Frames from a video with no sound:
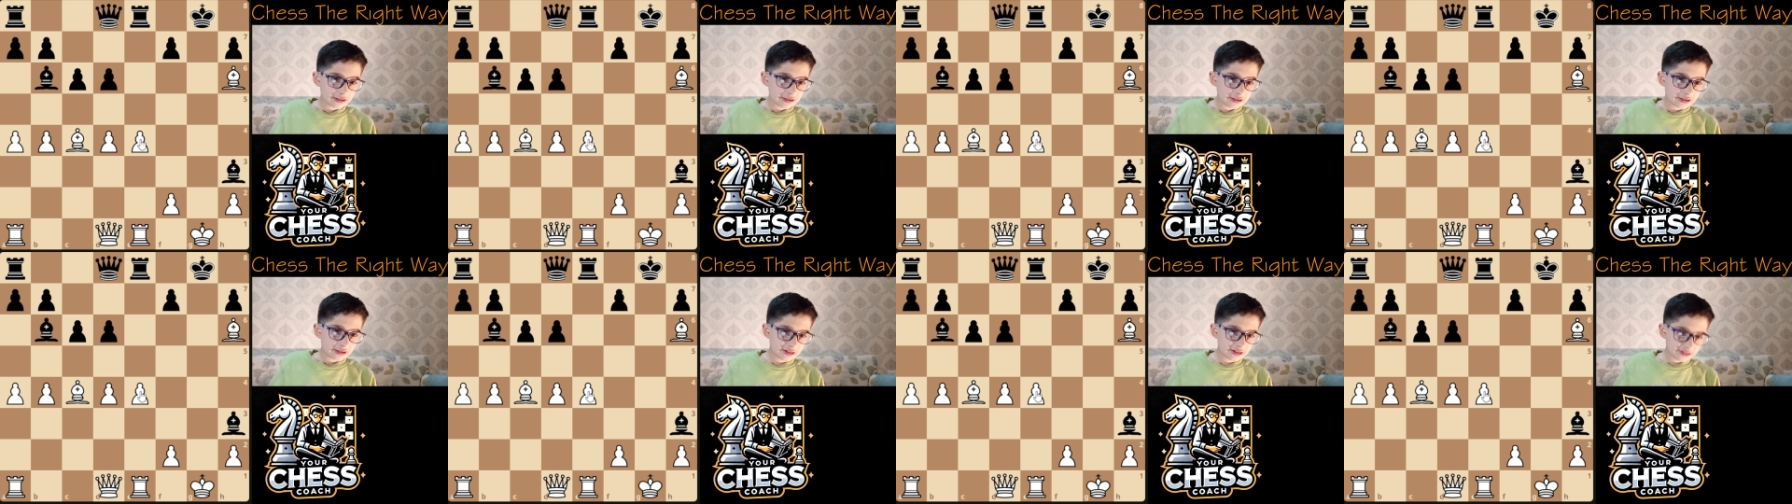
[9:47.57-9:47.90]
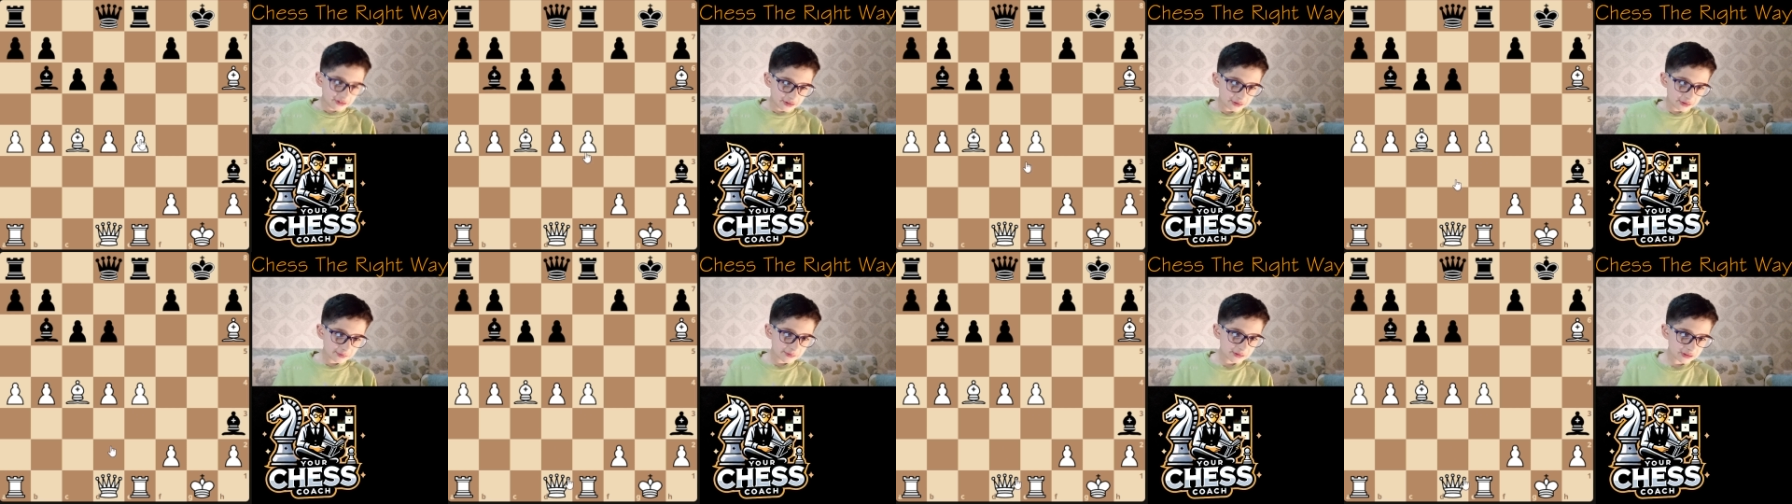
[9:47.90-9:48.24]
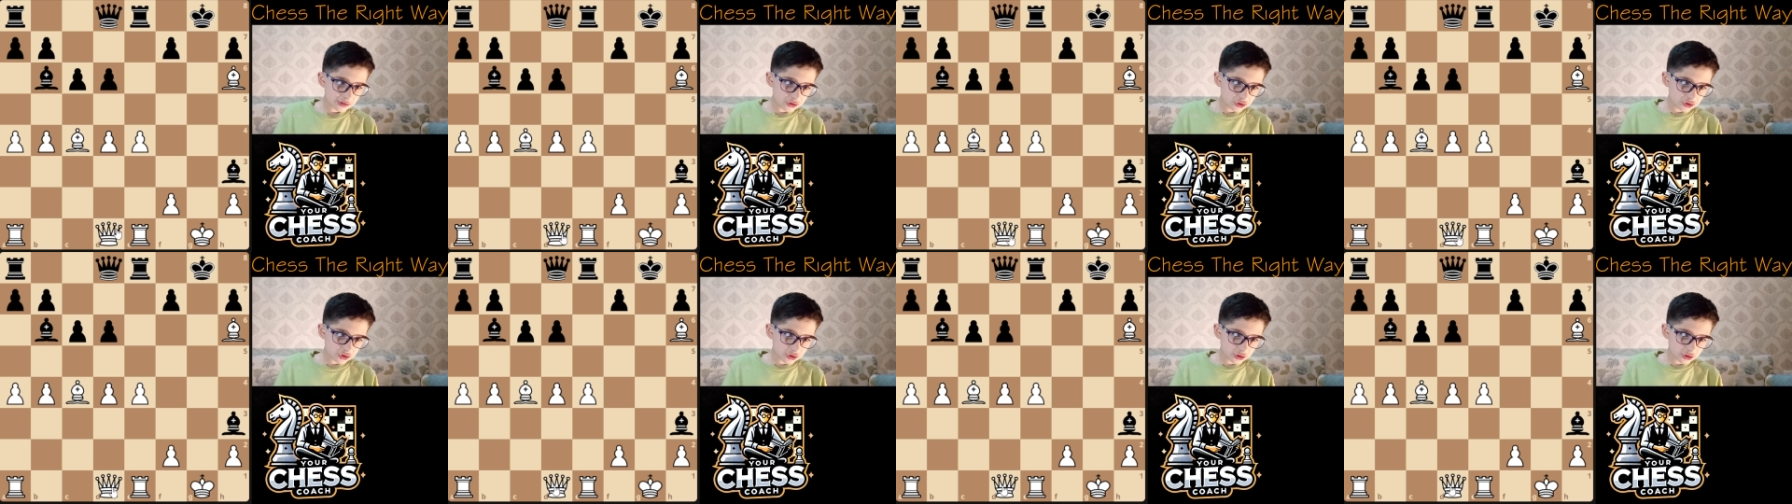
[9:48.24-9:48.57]
in this
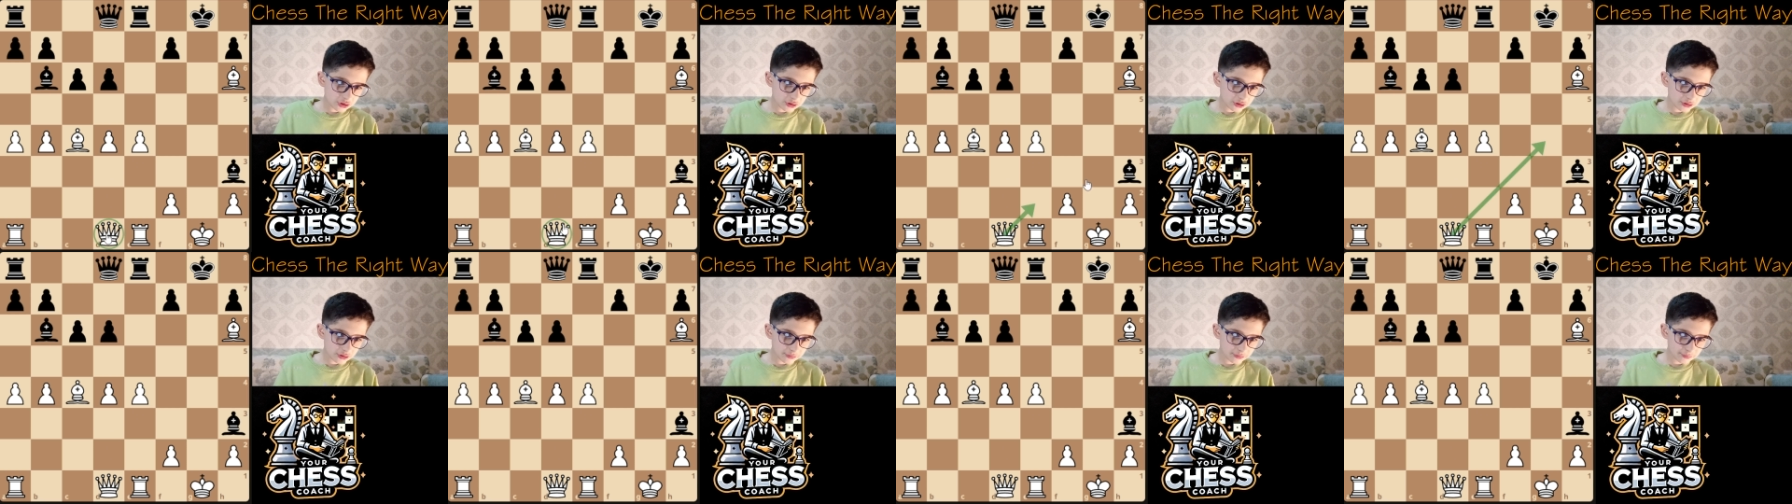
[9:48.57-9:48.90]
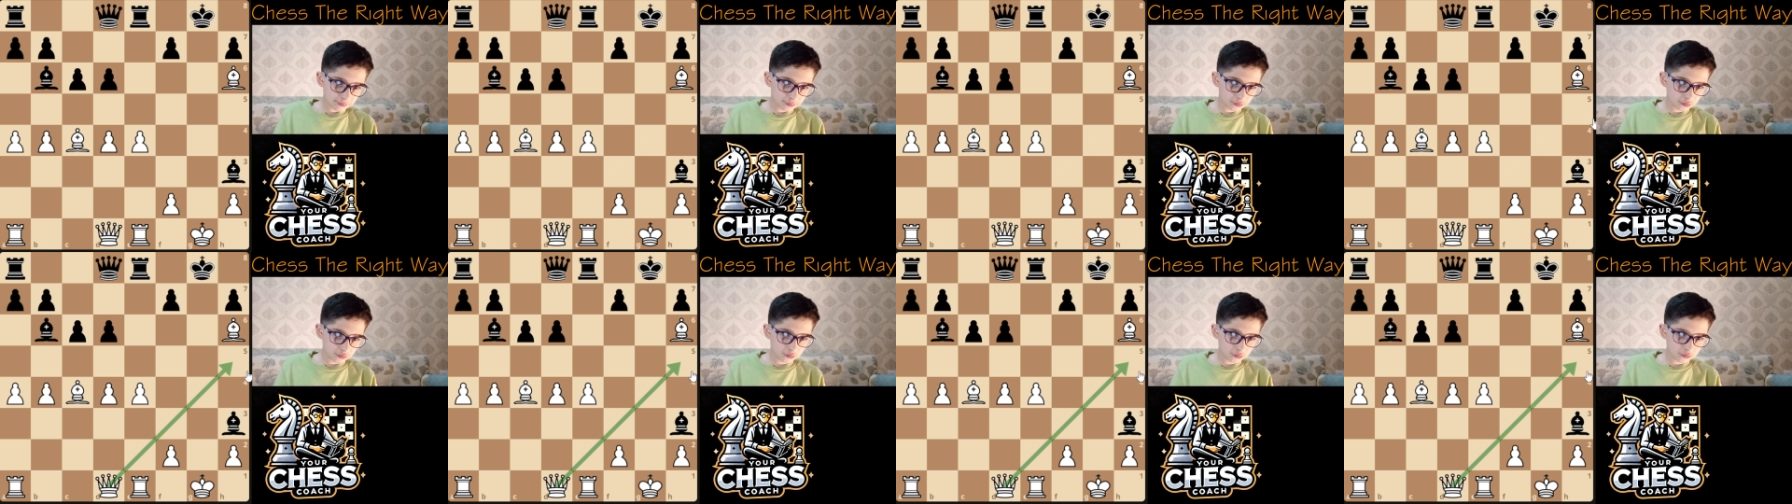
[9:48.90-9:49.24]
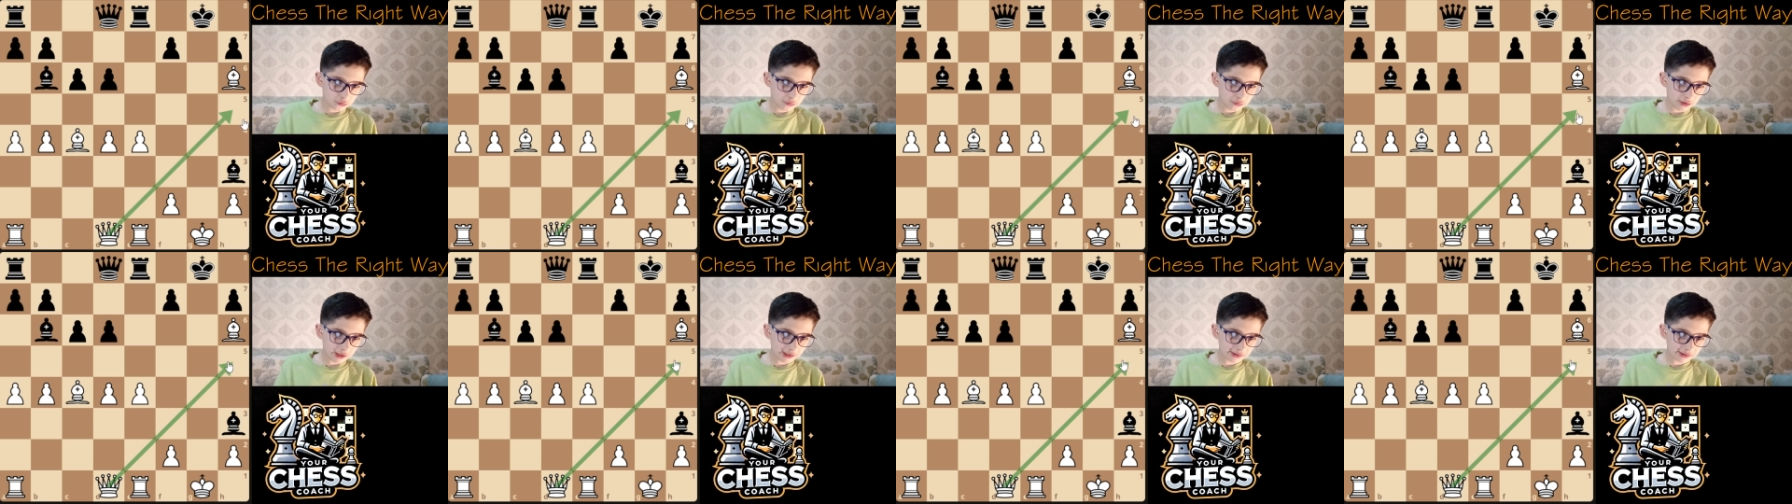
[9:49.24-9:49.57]
position,
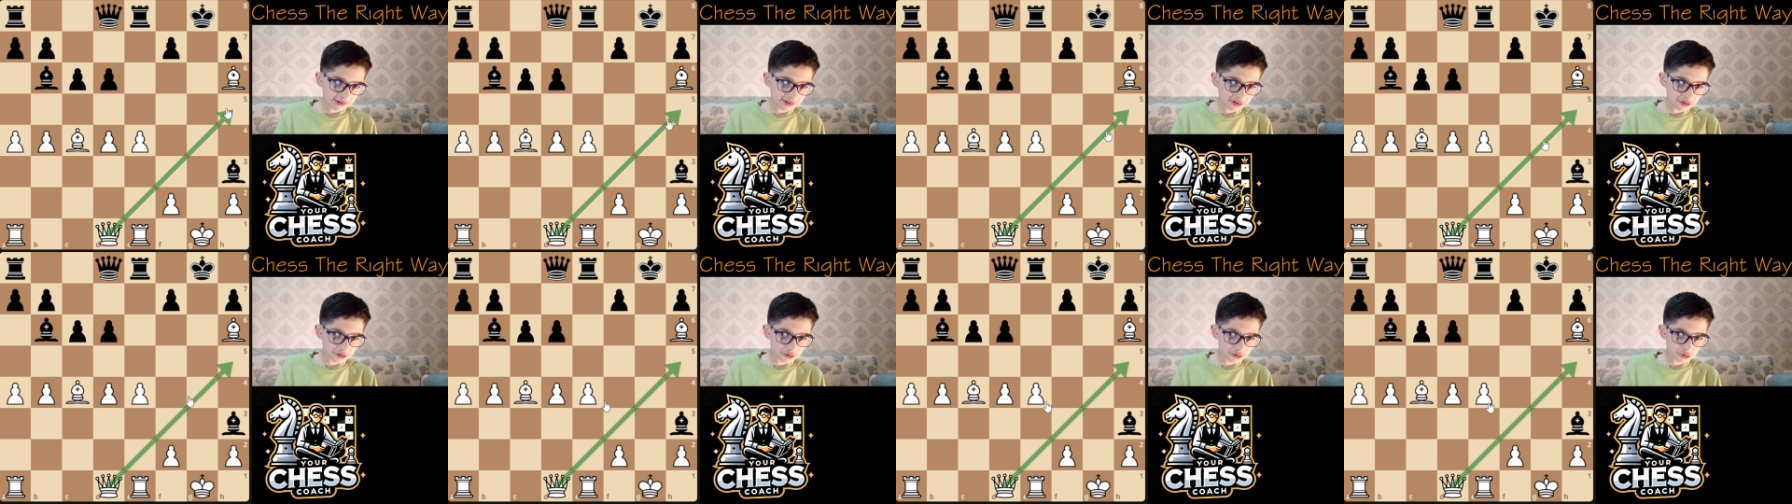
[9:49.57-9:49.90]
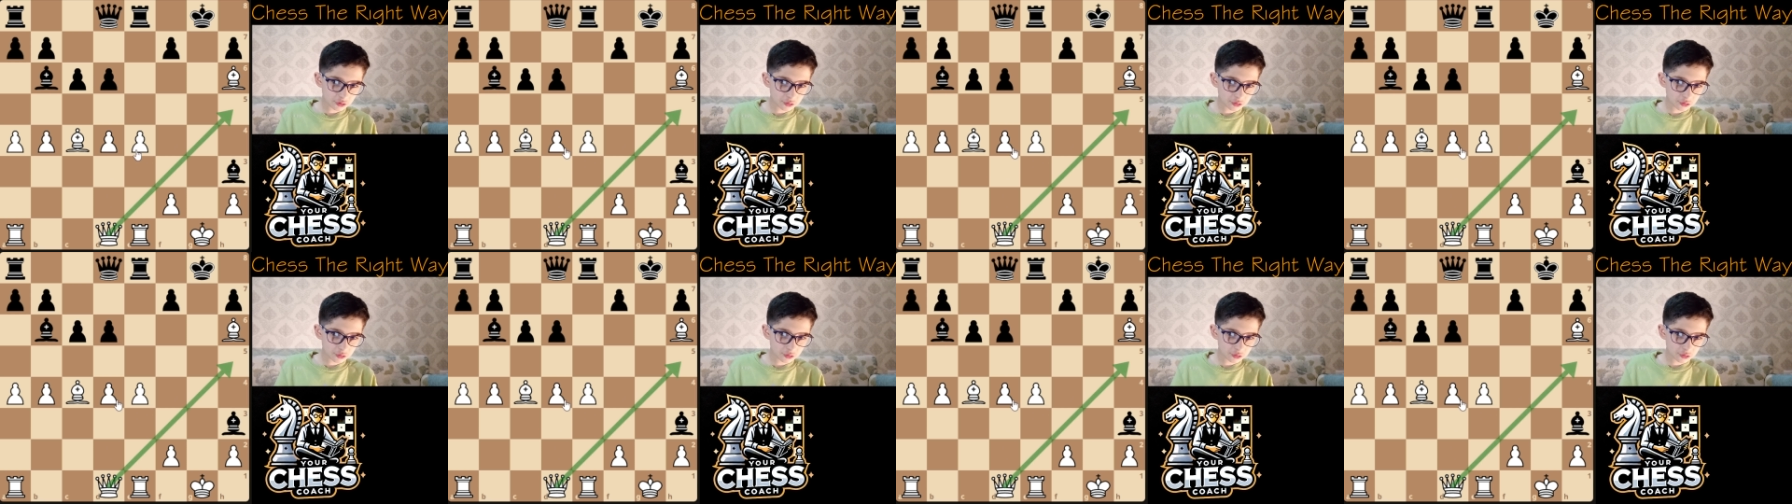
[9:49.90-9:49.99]
white's